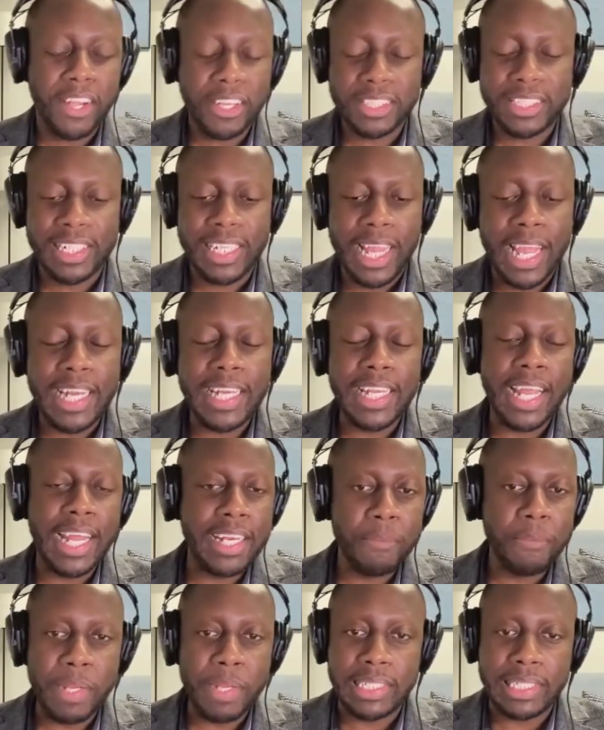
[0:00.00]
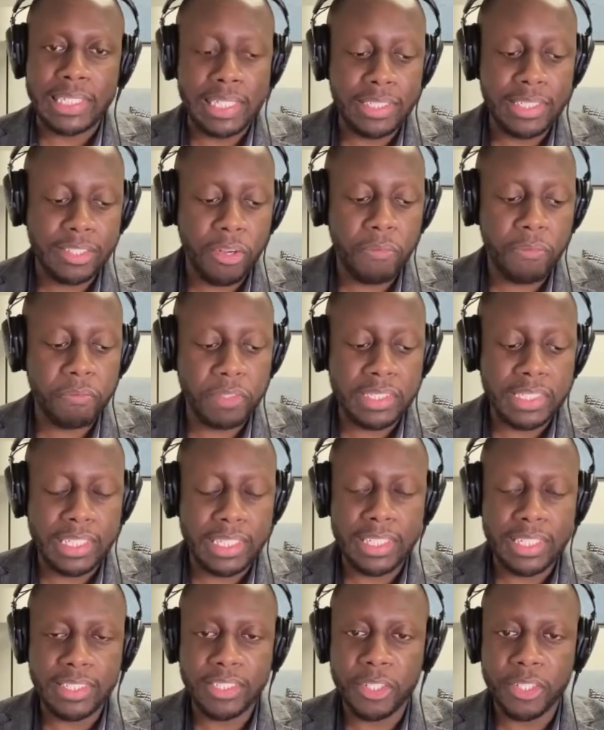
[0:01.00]
Lastly, any meetings,
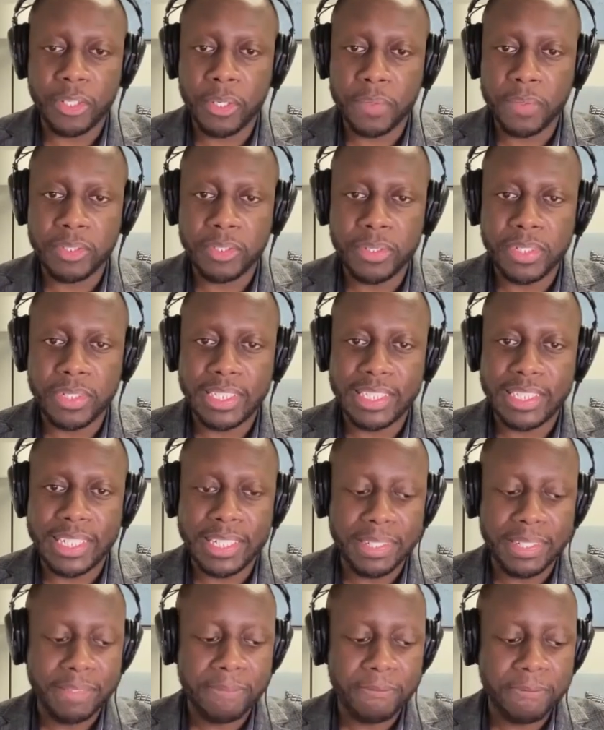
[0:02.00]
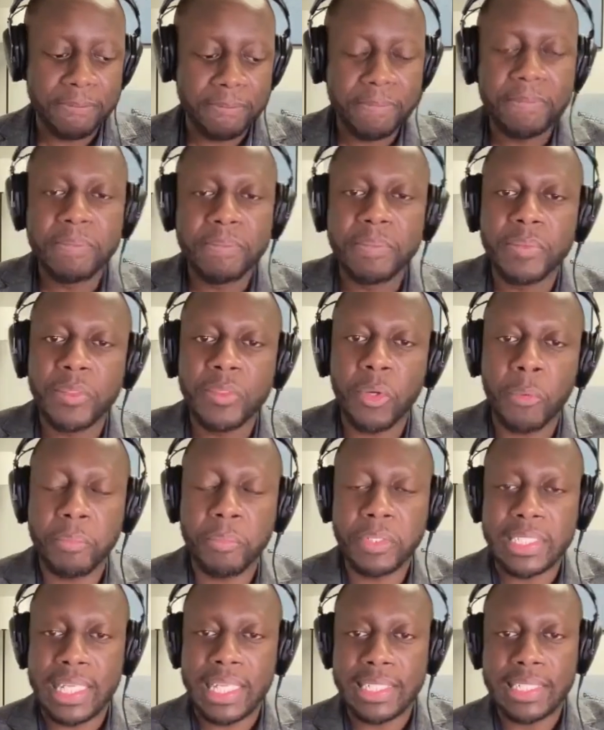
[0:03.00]
conferences you going to this year?
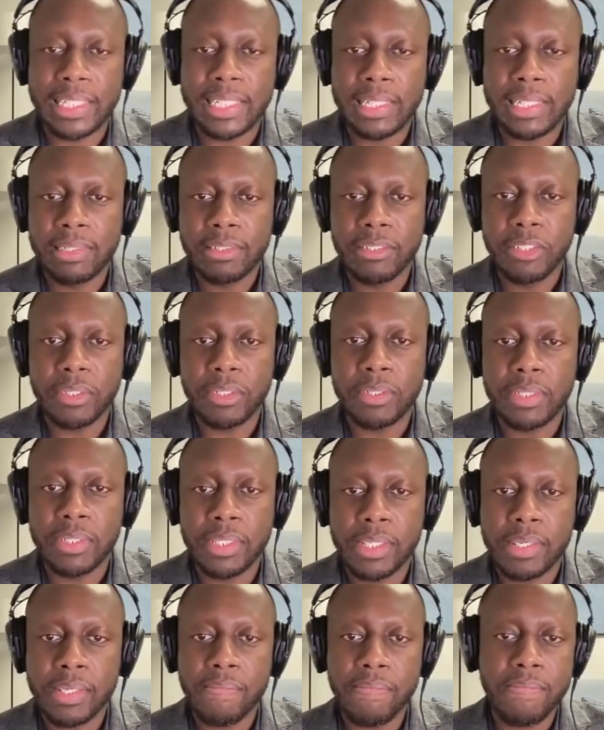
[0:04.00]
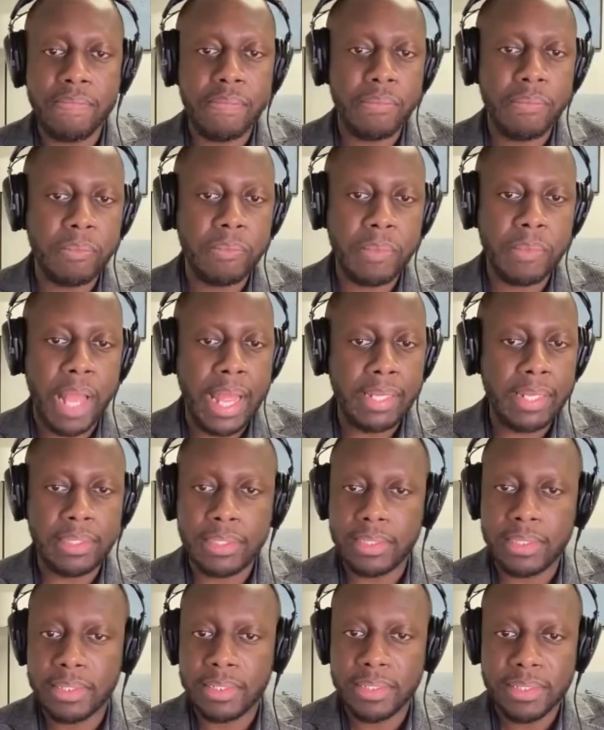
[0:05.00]
Or presenting
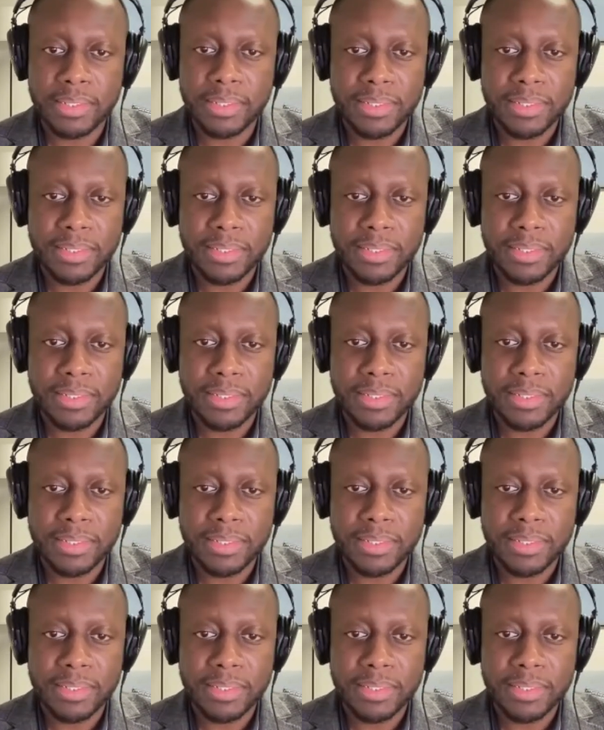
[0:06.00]
at.